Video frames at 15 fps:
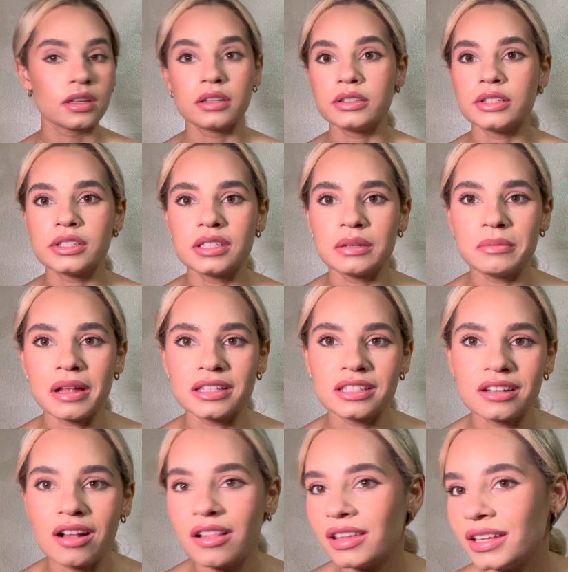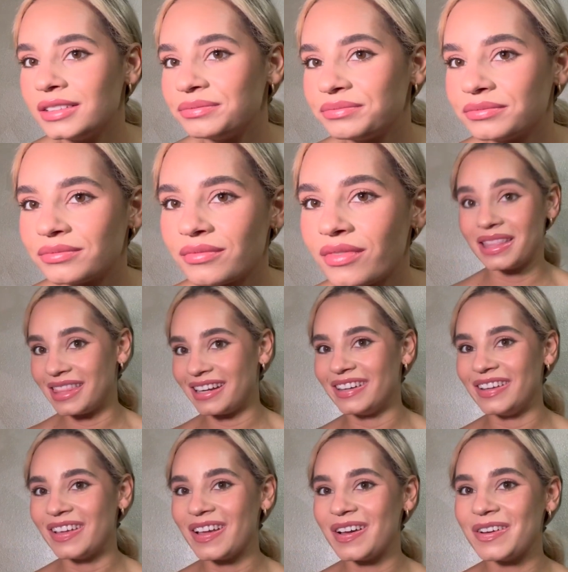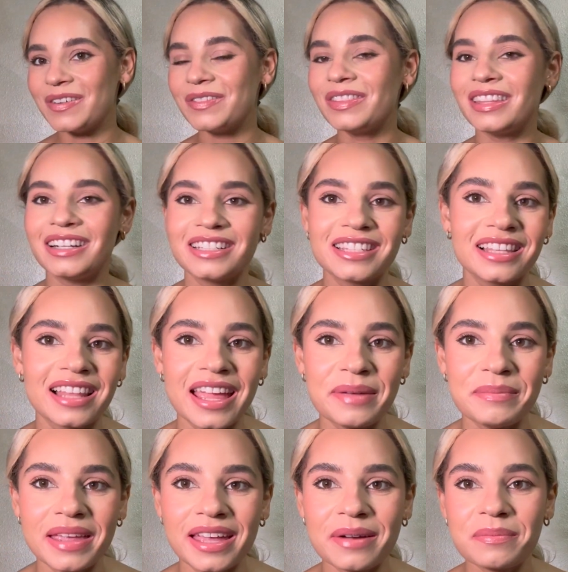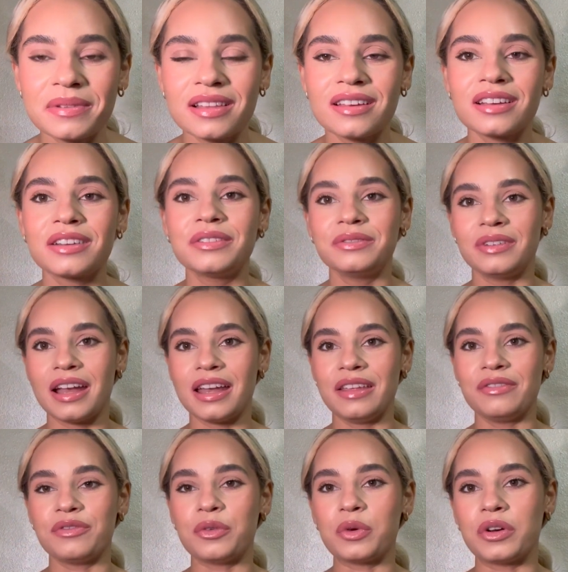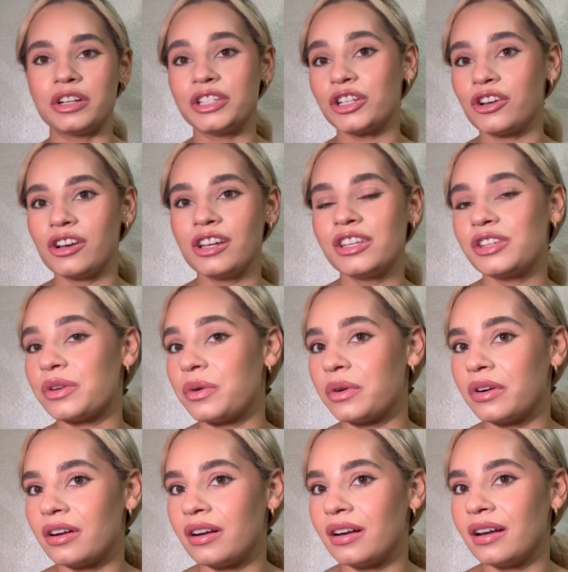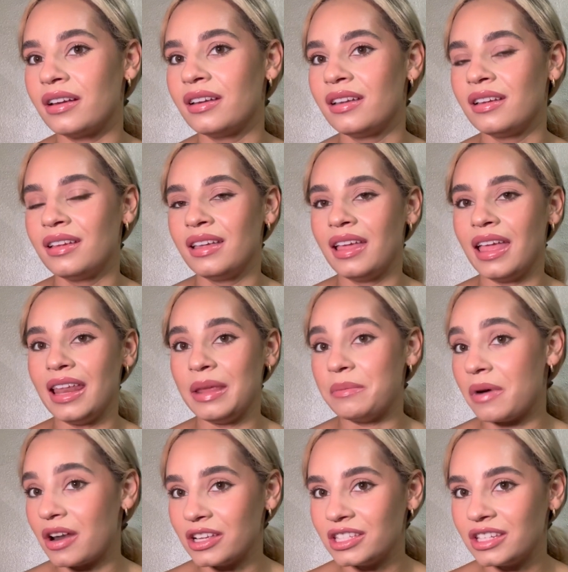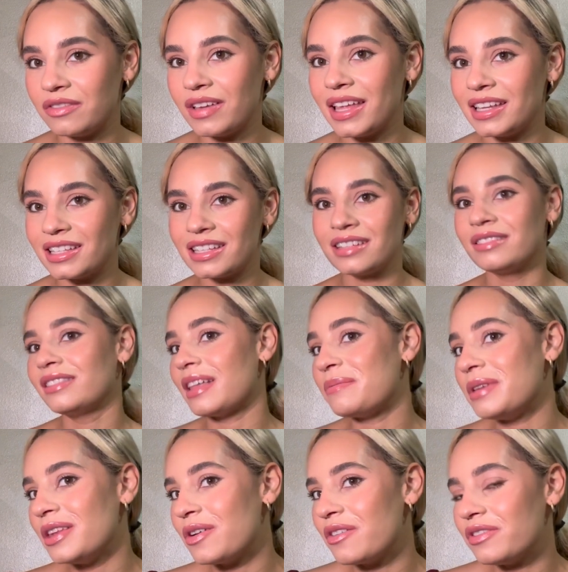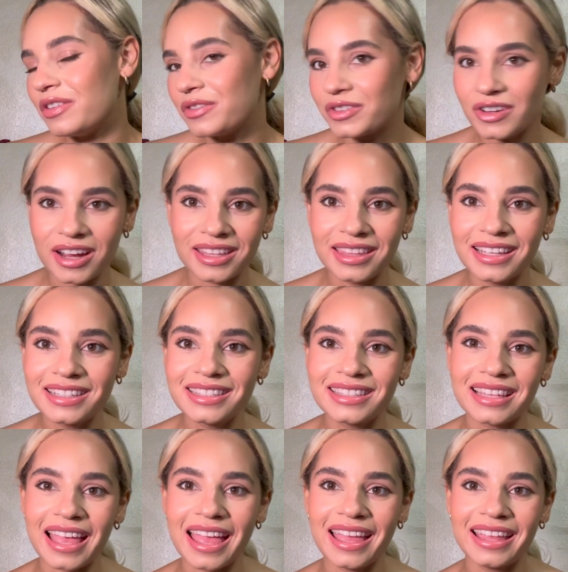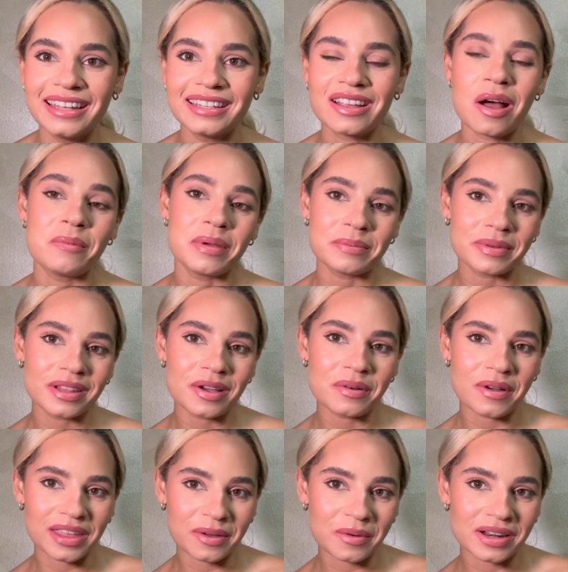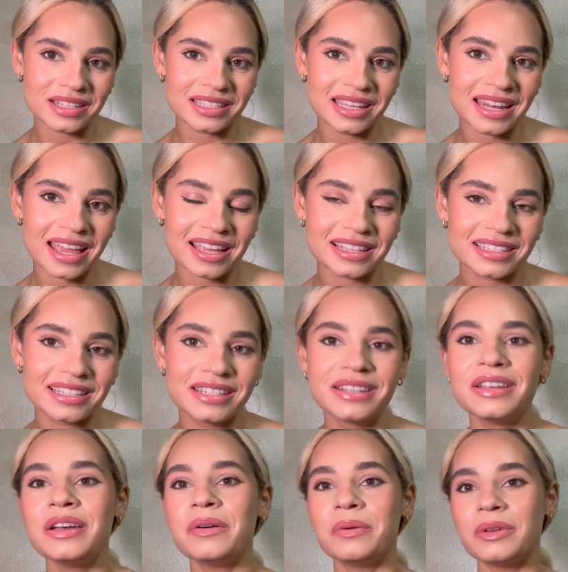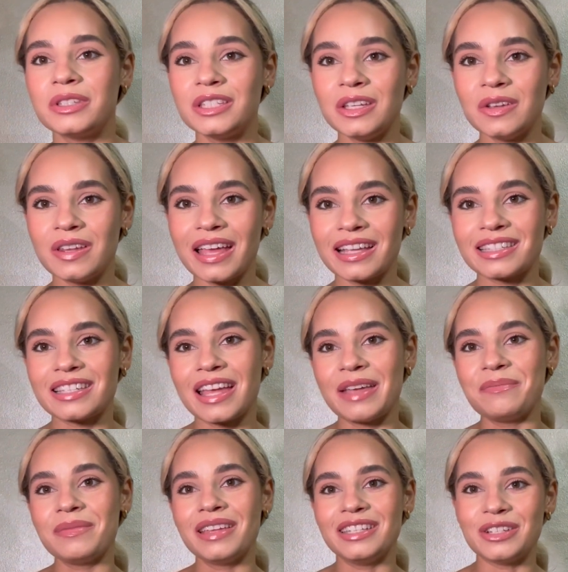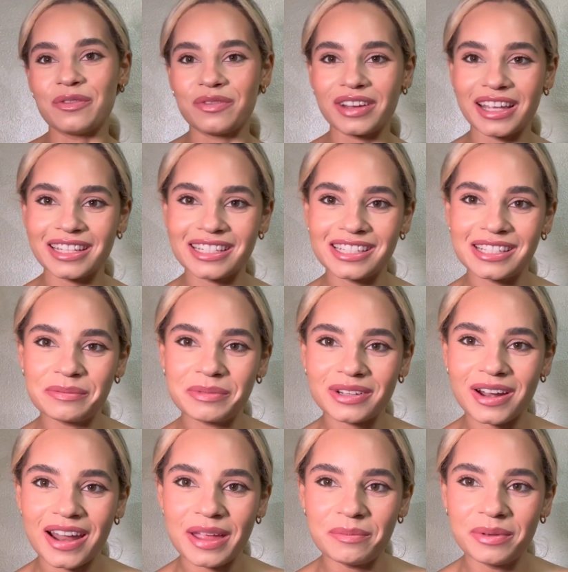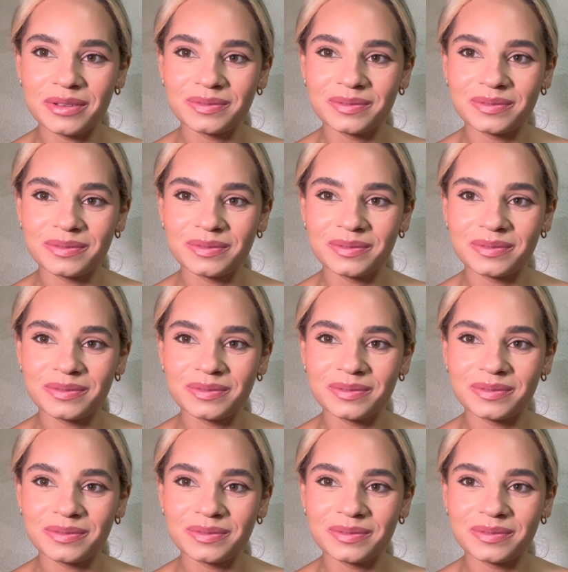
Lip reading: Just to melt it all in. But there you go. There's a light makeup look ready for church or any modest event. Let me know if you've tried this and comment below what you want to see next. We'll see you next time, and don't forget to subscribe.